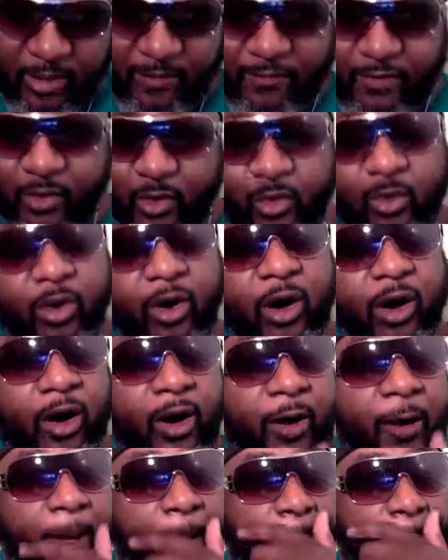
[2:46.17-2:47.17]
If you
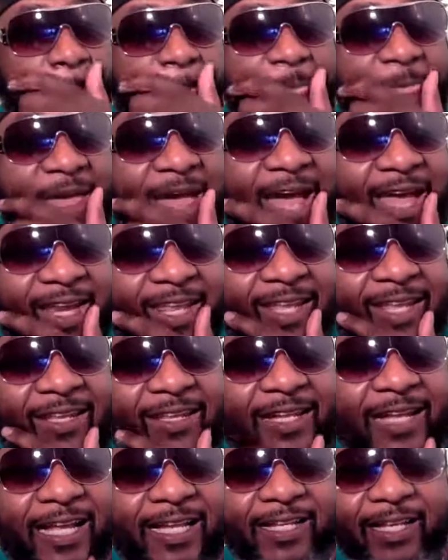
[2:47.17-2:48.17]
are not
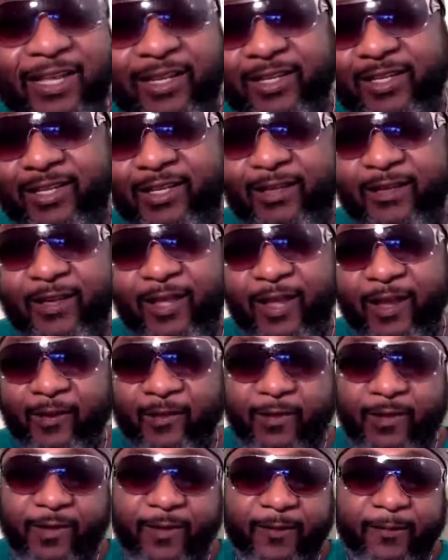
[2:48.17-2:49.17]
in the Connecticut
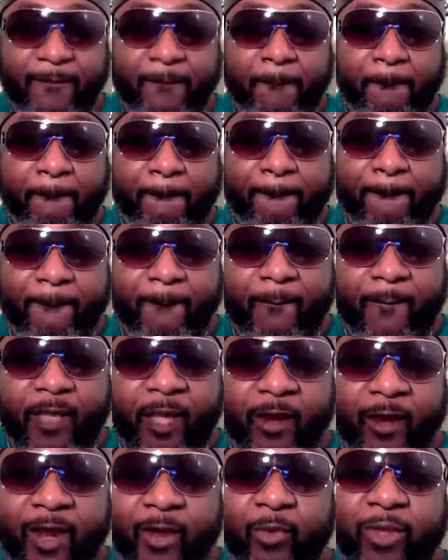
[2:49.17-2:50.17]
area,
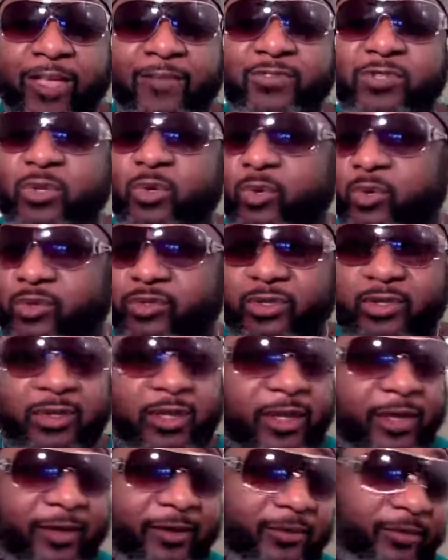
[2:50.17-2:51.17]
all right, we have schools
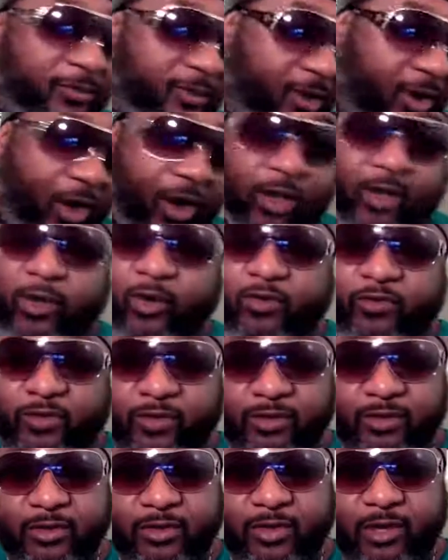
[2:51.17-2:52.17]
all
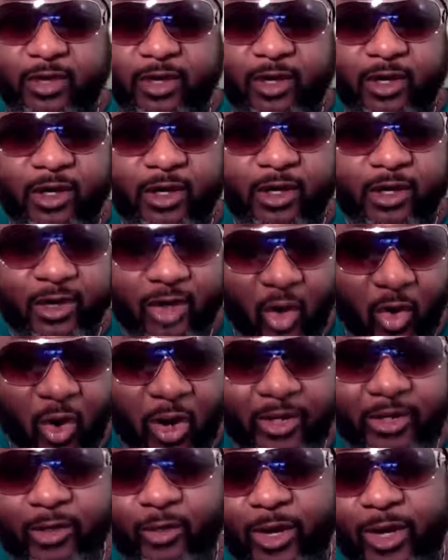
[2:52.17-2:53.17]
over.
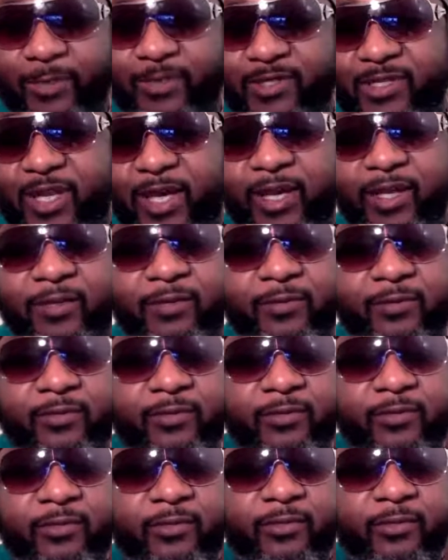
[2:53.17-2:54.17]
Go on the website.
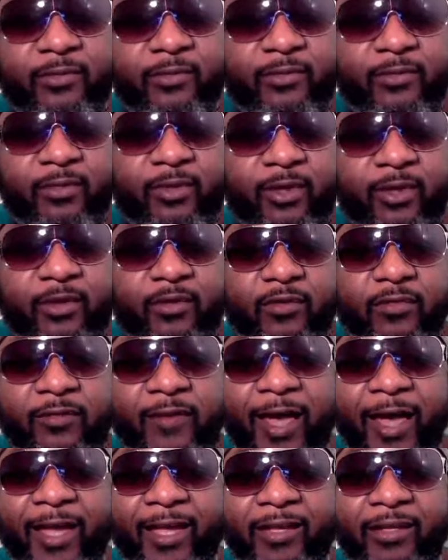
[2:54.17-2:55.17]

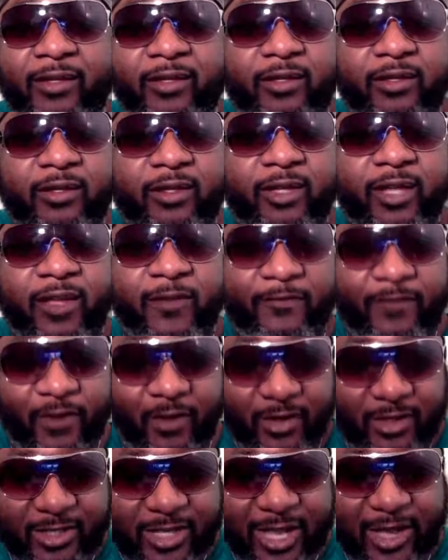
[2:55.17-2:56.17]
Find if
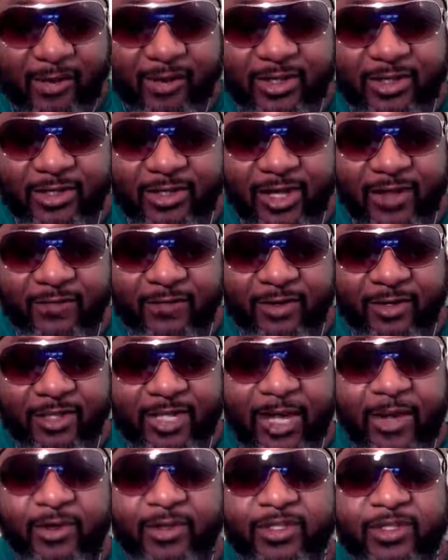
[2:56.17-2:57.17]
your town
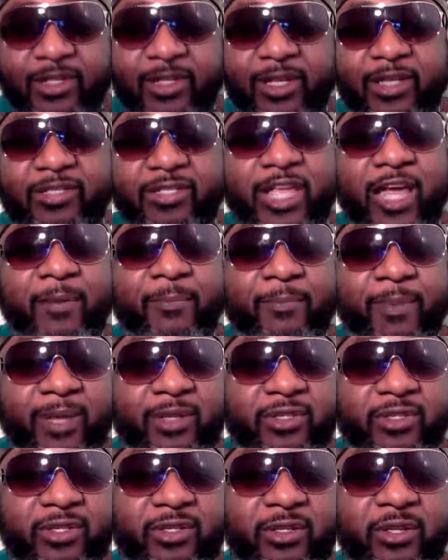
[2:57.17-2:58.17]
or city is not
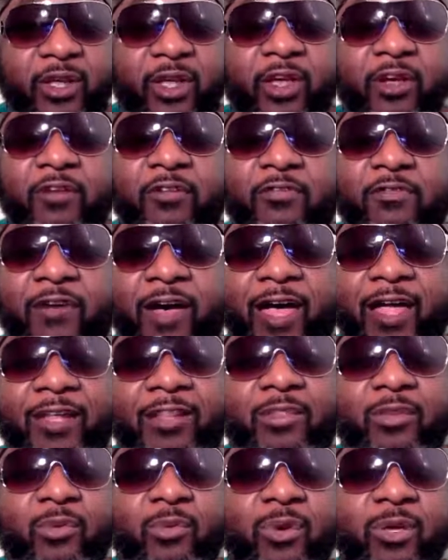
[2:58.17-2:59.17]
mentioned,
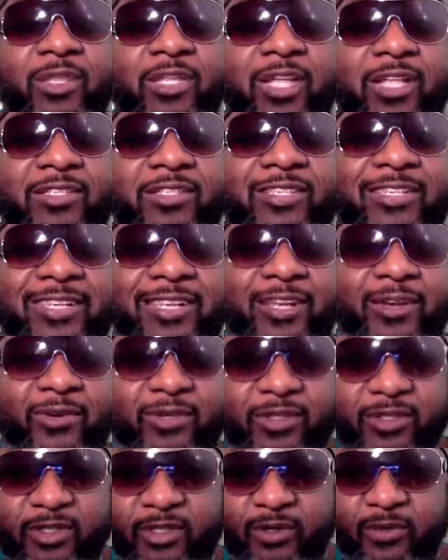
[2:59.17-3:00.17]
find the one that's
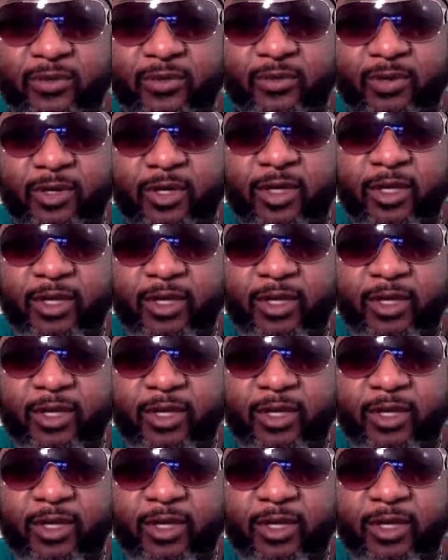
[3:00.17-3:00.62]
nearest you.